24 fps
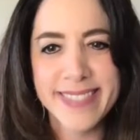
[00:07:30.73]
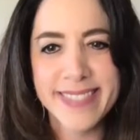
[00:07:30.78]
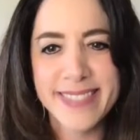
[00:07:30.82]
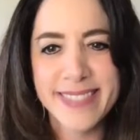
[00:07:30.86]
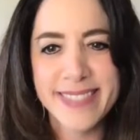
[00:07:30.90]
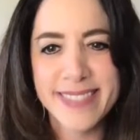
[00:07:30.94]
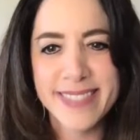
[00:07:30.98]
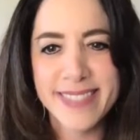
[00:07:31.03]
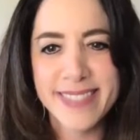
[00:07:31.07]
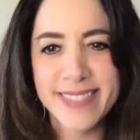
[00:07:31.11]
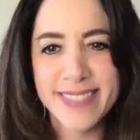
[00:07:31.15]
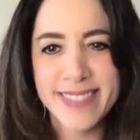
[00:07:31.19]

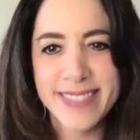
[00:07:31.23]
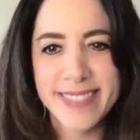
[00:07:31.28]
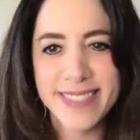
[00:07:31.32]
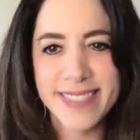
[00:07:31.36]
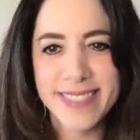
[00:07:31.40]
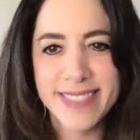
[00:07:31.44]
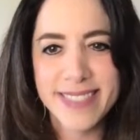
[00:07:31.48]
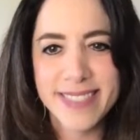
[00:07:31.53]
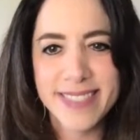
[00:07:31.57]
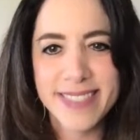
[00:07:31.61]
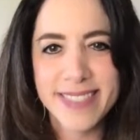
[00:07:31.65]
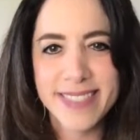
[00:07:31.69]

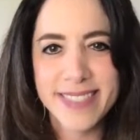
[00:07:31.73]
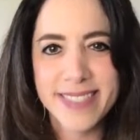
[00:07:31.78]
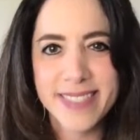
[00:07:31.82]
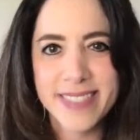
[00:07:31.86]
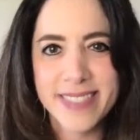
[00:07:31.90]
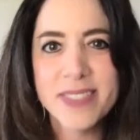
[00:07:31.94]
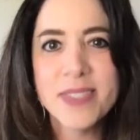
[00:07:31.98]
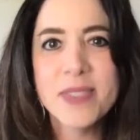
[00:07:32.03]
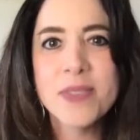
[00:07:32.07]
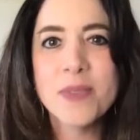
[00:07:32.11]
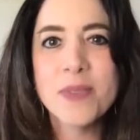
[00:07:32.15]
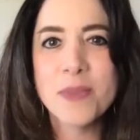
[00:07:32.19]

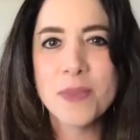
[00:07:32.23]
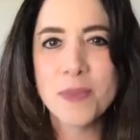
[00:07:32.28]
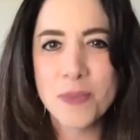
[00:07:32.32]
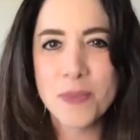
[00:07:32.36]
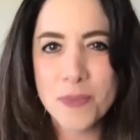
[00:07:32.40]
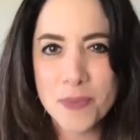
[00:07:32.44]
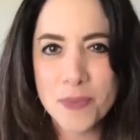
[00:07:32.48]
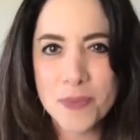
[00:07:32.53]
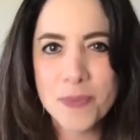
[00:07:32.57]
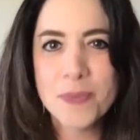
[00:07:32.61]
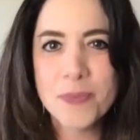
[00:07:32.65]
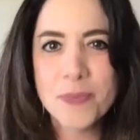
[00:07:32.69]

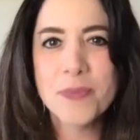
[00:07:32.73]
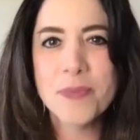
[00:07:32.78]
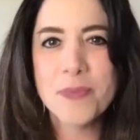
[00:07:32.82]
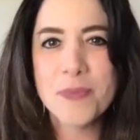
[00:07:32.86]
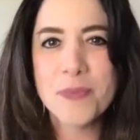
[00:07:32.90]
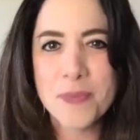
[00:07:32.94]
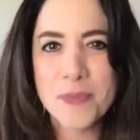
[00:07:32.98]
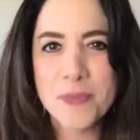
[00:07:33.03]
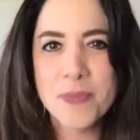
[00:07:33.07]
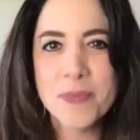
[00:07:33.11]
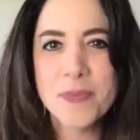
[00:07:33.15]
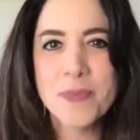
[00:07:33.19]

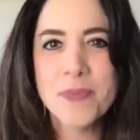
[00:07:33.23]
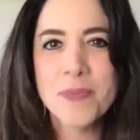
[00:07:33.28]
No words are spoken by the person on screen.